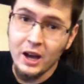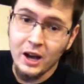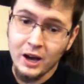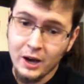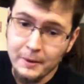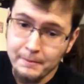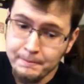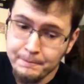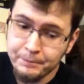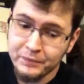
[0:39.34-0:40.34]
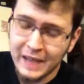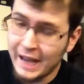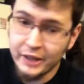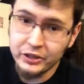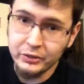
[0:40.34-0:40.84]
I
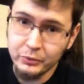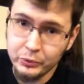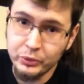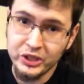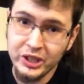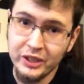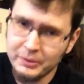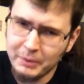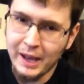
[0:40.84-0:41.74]
actually was really jealous.